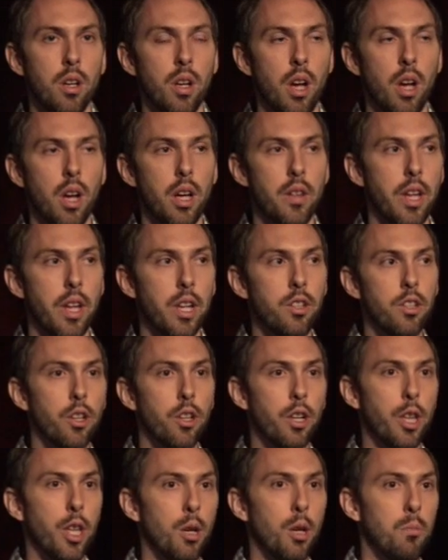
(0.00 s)
that it
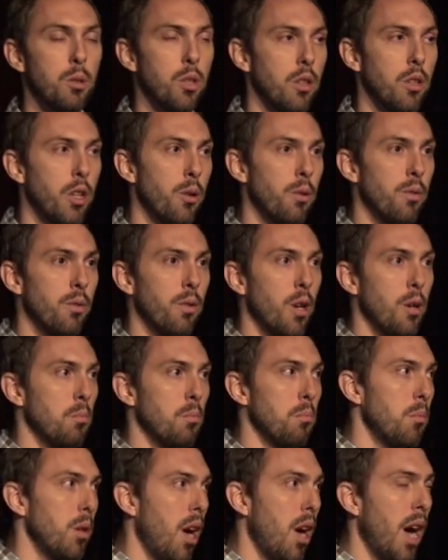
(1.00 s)
took them to go
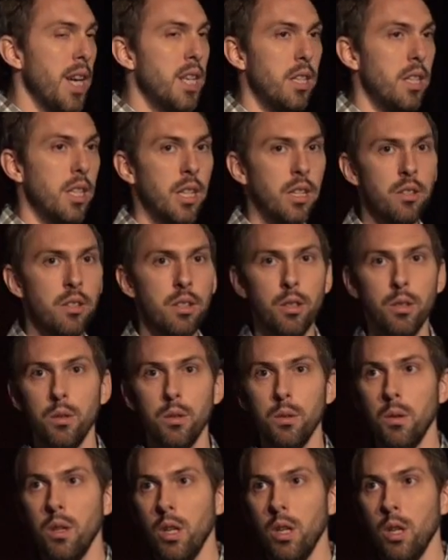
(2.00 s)
from idea
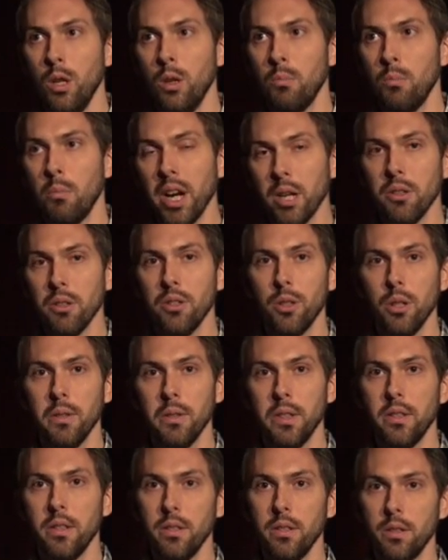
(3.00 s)
to
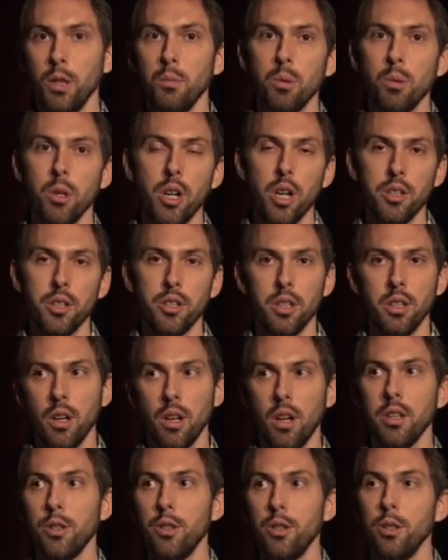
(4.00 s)
microservices in production
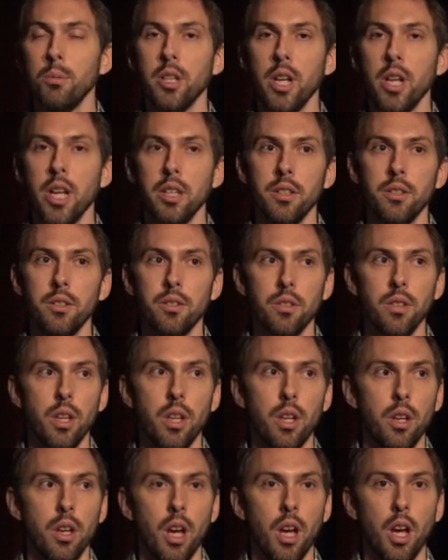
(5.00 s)
on Kubernetes
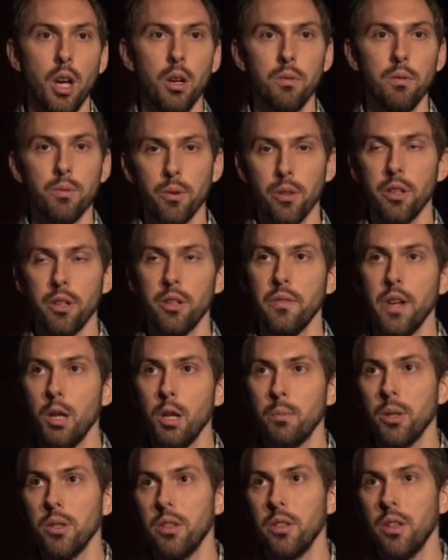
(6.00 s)
for their
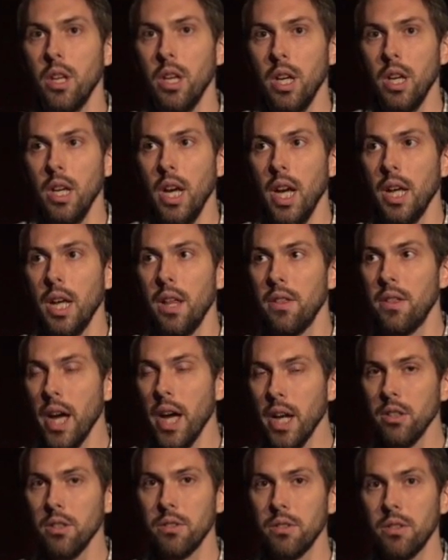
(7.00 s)
developers.
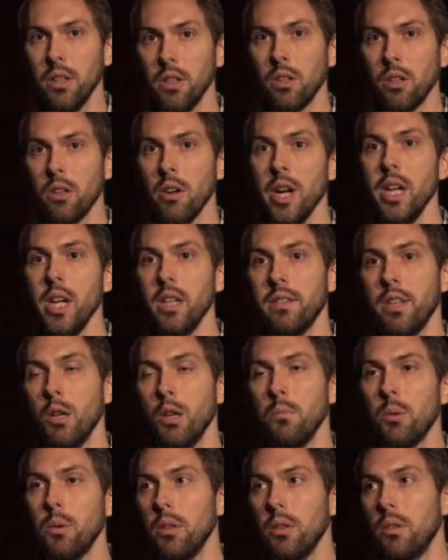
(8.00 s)
That is a great
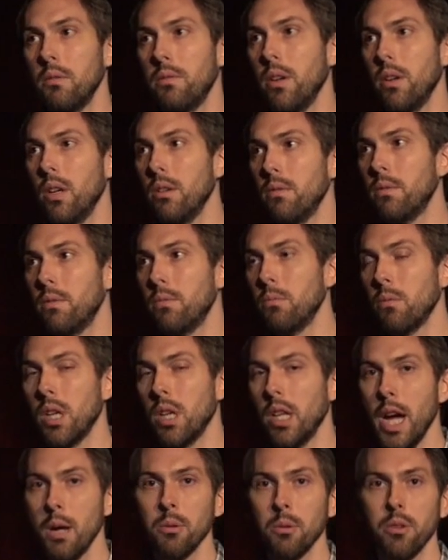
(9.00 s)
example of
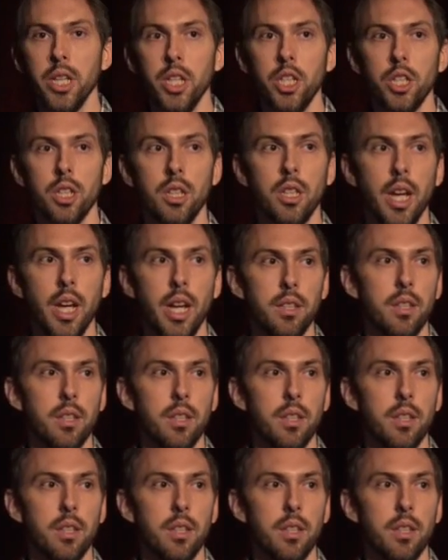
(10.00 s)
collaboration